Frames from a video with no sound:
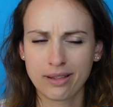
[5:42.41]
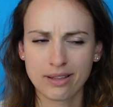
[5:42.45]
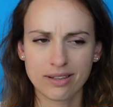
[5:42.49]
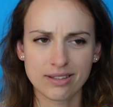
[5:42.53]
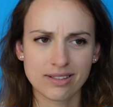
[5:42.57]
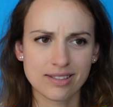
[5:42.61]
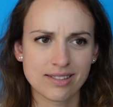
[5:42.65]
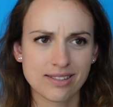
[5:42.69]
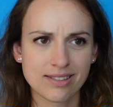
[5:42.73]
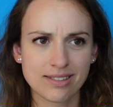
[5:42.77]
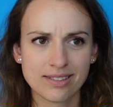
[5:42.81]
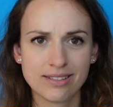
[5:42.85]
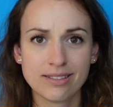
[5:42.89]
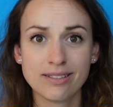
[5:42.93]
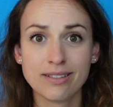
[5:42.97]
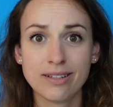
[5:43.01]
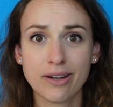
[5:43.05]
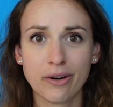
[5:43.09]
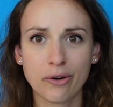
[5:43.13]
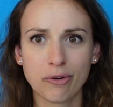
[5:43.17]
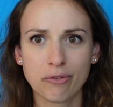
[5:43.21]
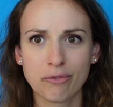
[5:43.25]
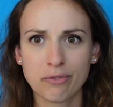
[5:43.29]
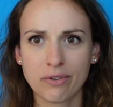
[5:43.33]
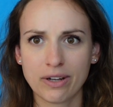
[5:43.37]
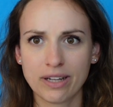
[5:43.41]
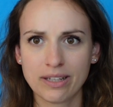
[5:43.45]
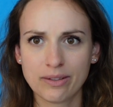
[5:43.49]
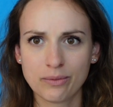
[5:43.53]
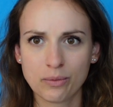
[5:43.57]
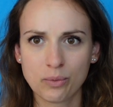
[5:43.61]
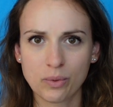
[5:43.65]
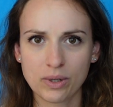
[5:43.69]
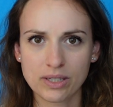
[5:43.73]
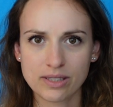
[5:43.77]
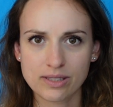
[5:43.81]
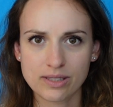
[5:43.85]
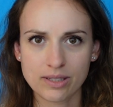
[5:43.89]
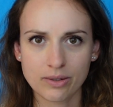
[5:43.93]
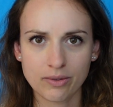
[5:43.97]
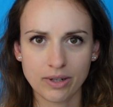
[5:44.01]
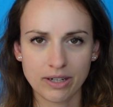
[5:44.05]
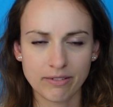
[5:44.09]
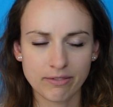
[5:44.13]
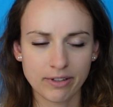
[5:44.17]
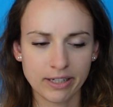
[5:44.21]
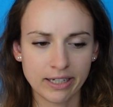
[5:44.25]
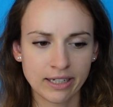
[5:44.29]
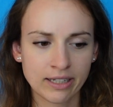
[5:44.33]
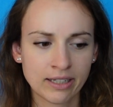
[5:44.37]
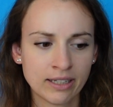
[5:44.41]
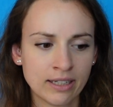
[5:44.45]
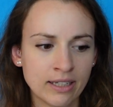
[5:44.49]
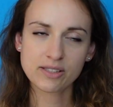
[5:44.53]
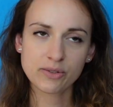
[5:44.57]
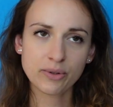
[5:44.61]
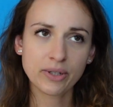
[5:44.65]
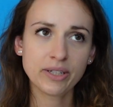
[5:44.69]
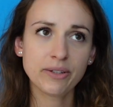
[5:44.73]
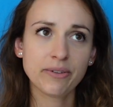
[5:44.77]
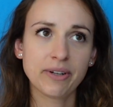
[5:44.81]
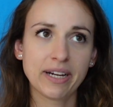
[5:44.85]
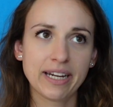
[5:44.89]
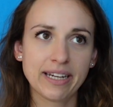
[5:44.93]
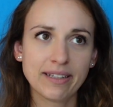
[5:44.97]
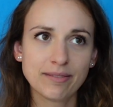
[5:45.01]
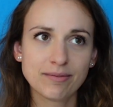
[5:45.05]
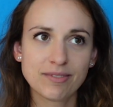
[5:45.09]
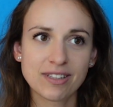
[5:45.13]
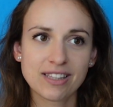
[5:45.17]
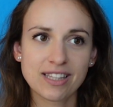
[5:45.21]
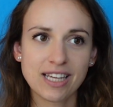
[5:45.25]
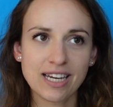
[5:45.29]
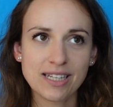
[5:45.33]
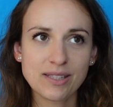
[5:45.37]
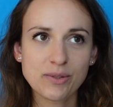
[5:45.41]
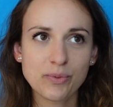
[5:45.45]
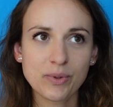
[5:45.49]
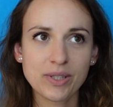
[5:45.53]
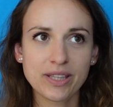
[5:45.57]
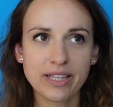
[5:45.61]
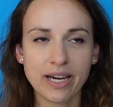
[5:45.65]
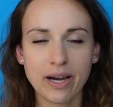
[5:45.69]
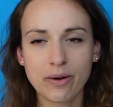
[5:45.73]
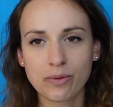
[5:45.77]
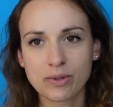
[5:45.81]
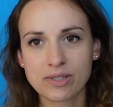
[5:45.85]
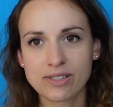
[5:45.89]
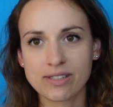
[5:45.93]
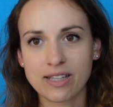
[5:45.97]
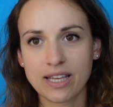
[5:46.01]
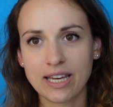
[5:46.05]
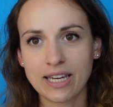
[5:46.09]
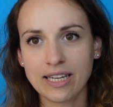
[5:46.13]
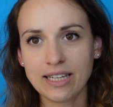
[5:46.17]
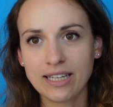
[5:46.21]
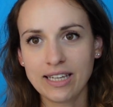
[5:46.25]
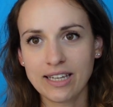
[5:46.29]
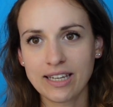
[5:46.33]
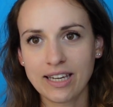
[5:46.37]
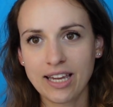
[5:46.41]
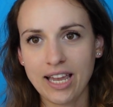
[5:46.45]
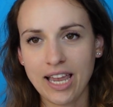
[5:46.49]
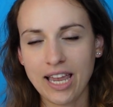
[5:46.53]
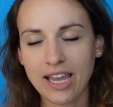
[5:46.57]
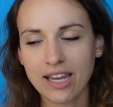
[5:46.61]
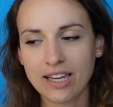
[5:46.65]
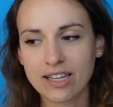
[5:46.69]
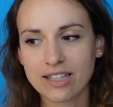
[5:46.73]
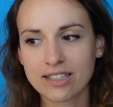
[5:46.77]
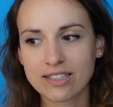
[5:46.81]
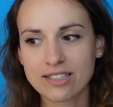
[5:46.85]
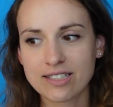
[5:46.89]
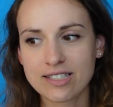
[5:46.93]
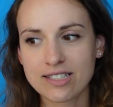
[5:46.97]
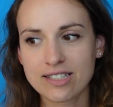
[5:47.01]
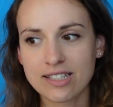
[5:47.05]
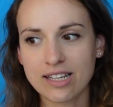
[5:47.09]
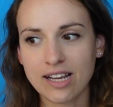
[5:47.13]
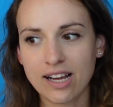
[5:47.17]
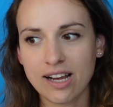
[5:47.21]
it's no fun whatsoever. So anyway, that's what that was like. And